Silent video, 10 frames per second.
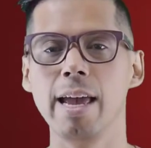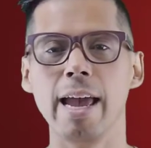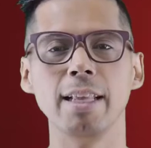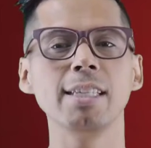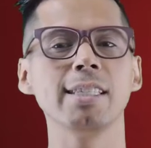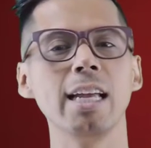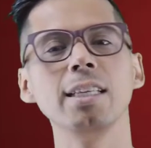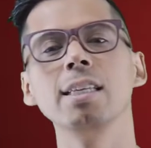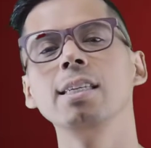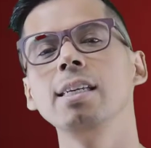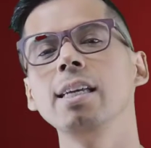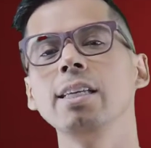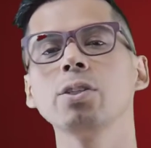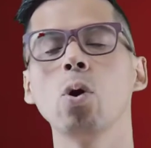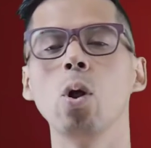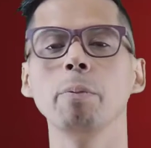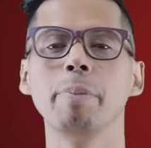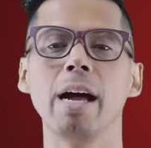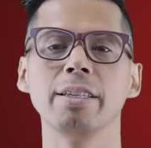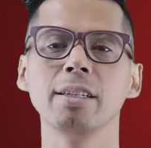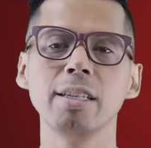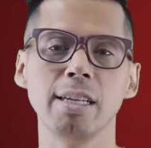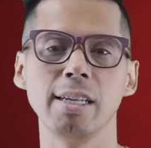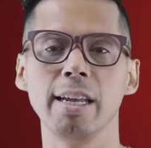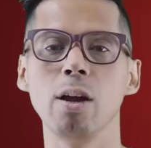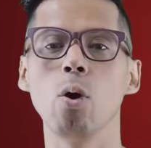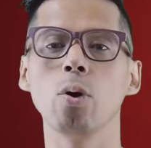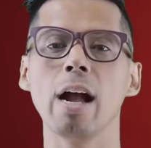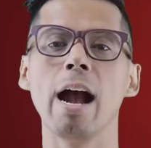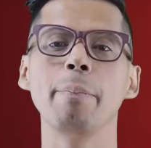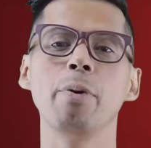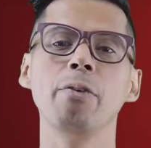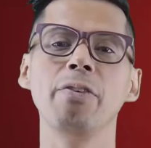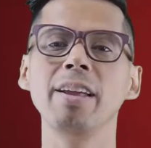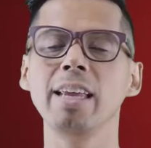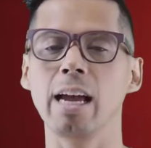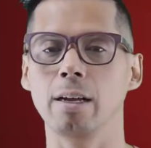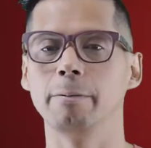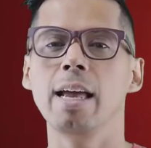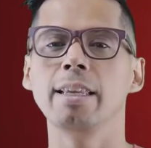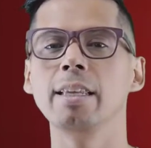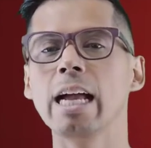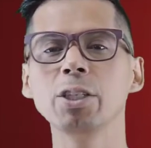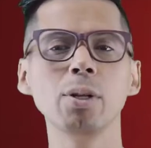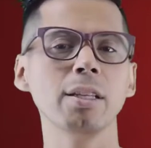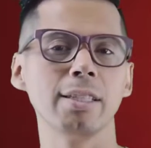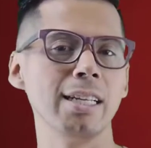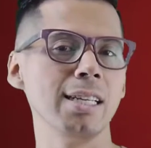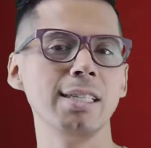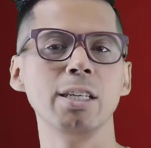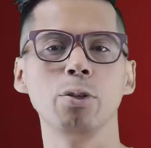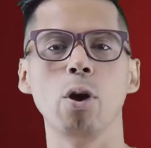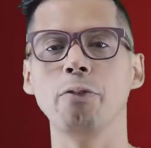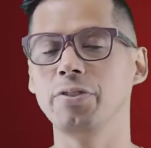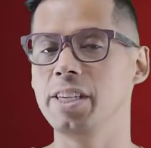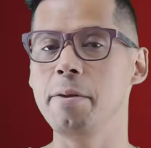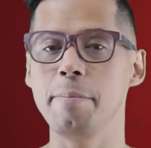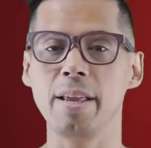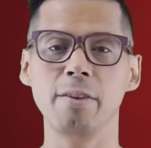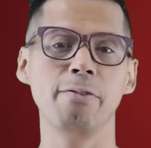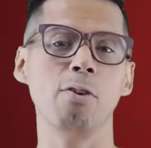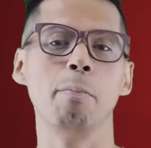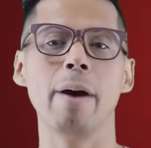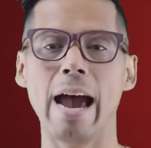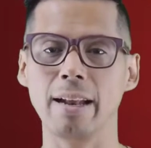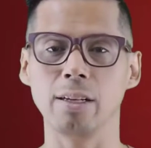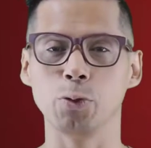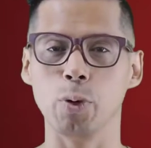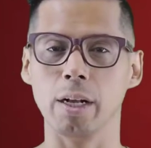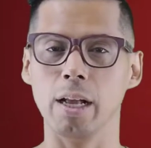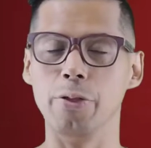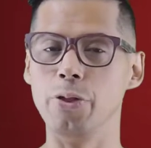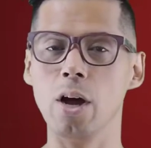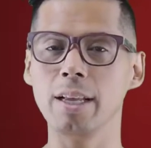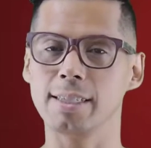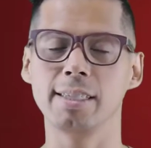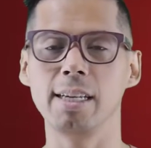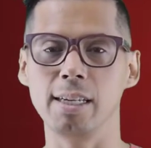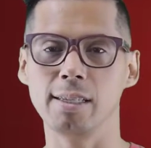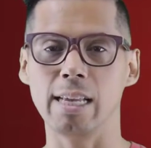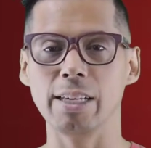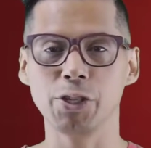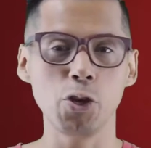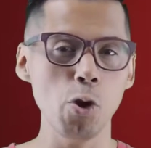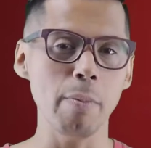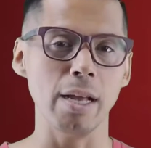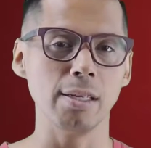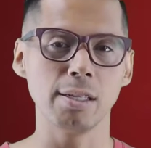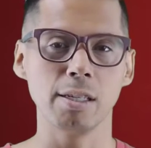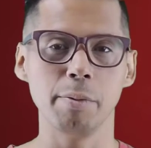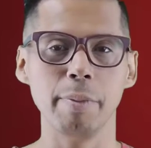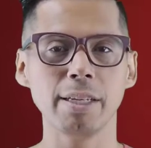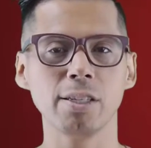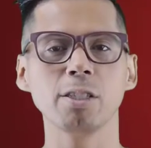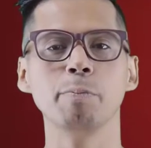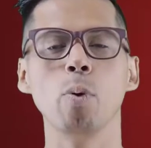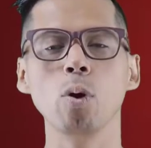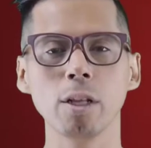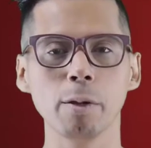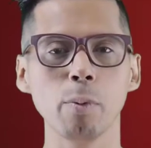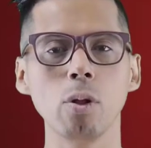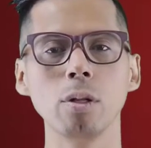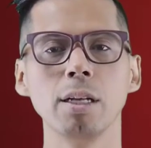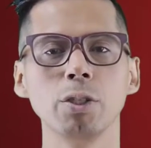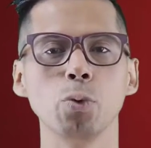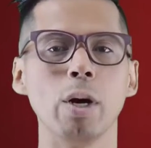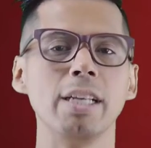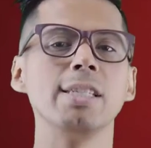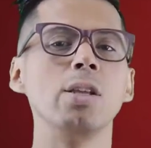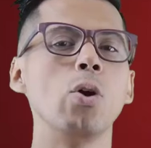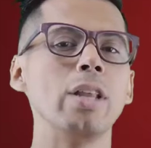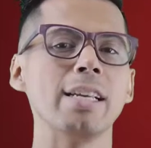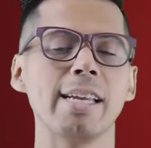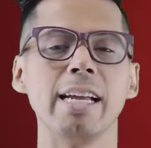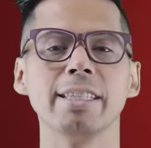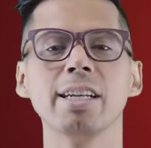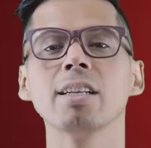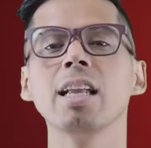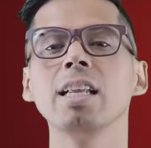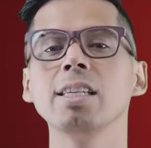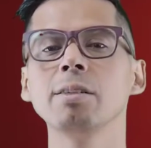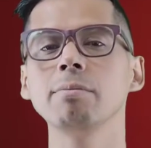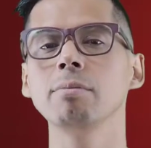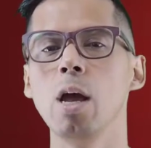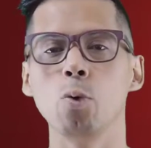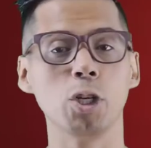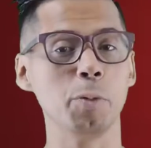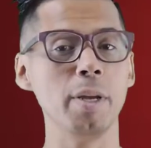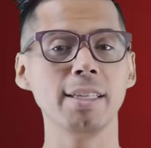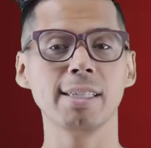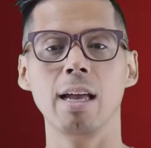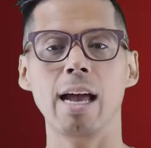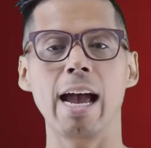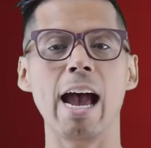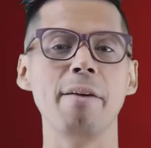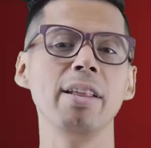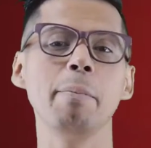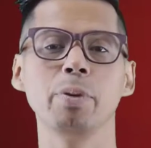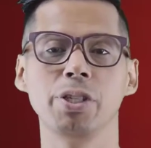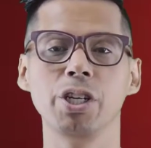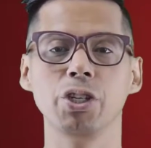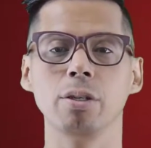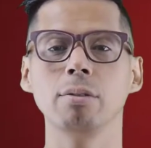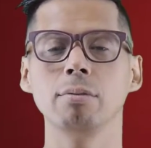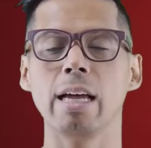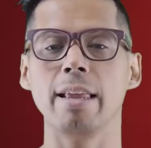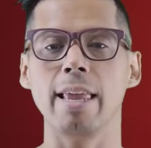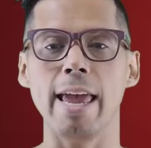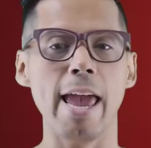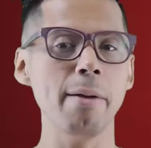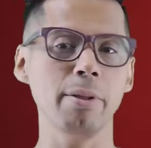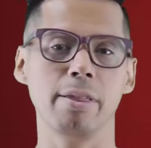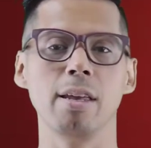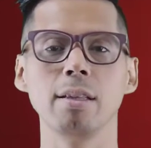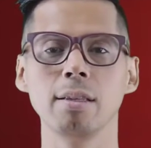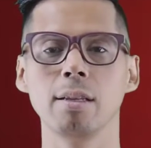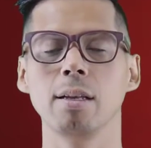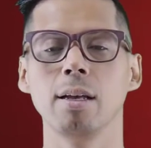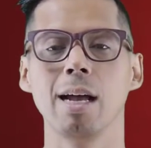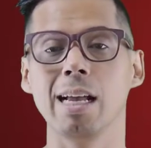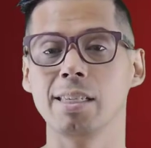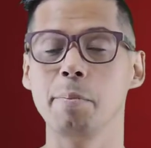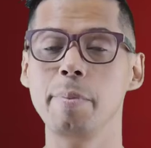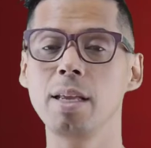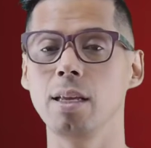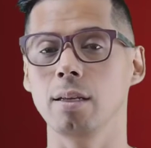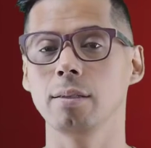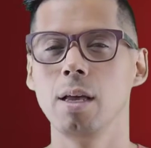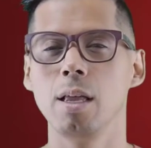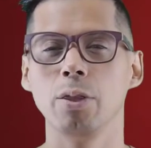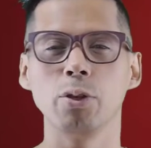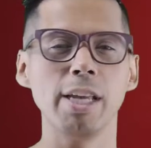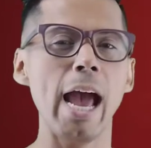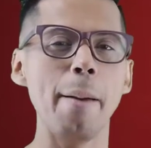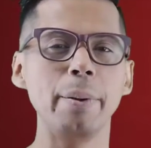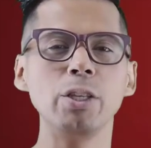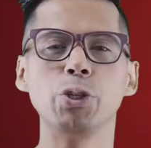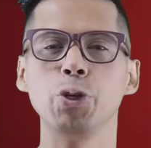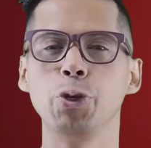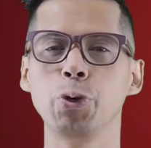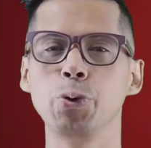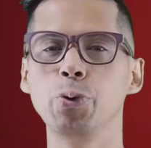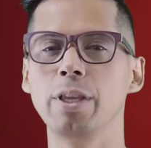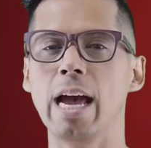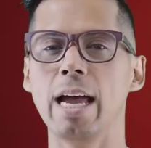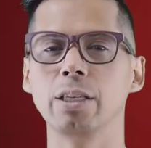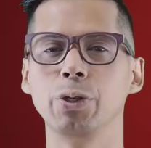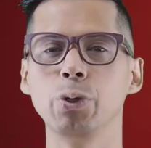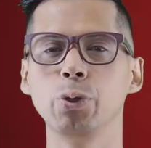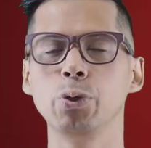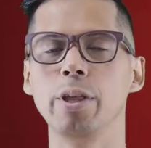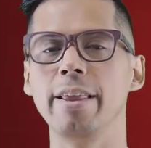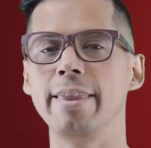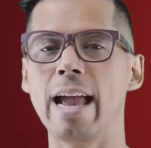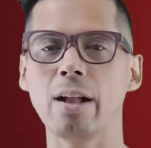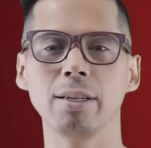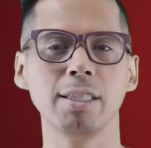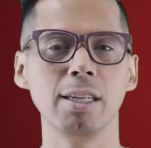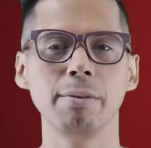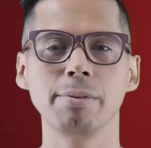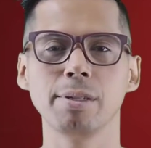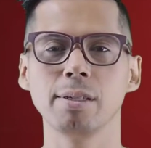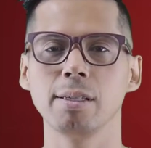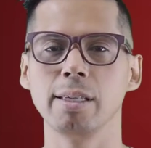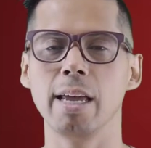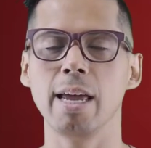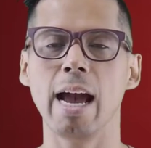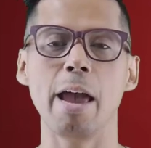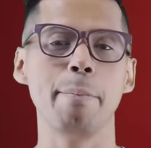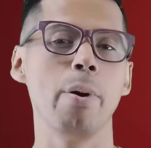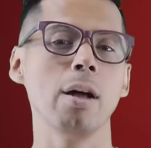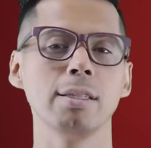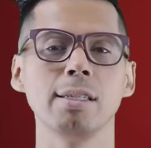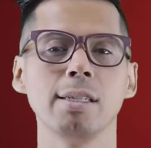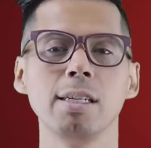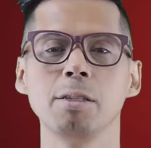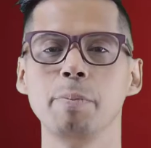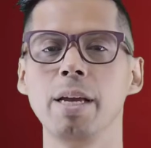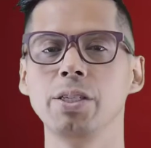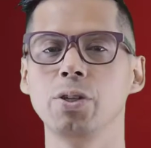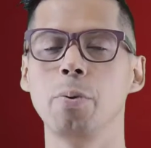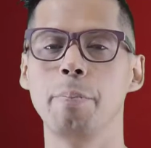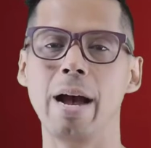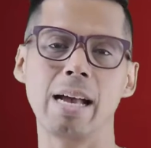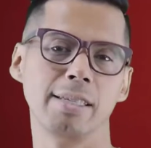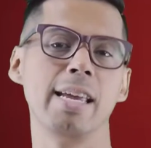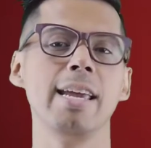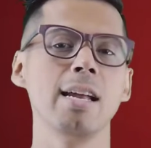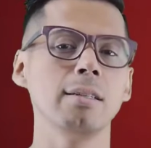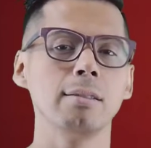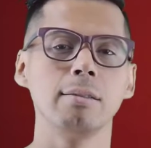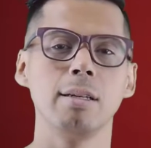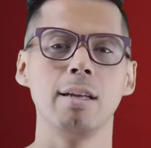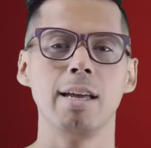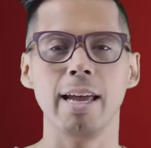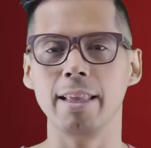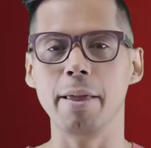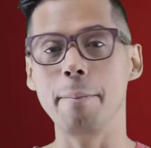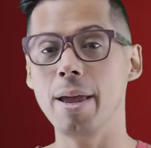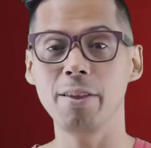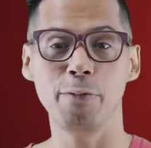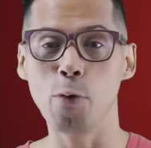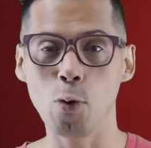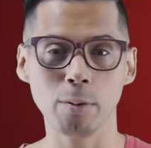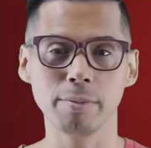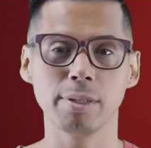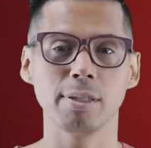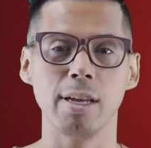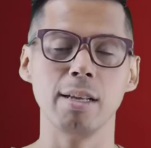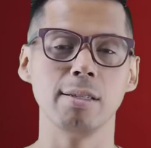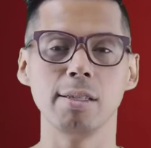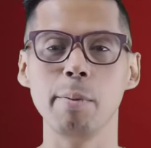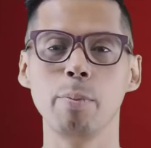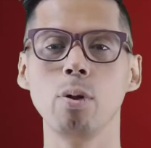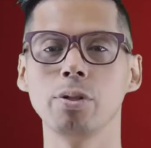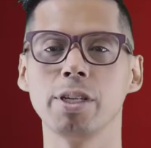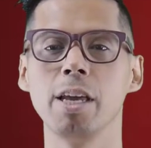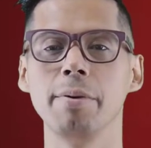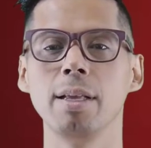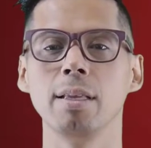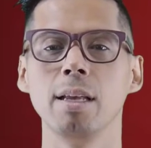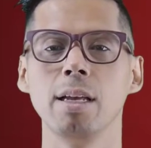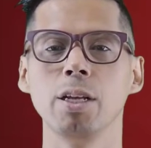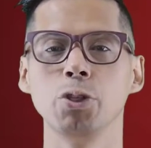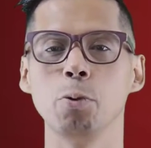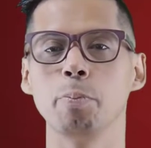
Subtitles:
and this tendency is called patternicity or apophenia. The natural tendency of seeing meaningful patterns where none exist as humans makes us vulnerable to what is known as eternalism, which means having a position that everything has a meaning. Does it happen to you that due to the narratives, the hypotheses based on past data, and the many forms and symbols given to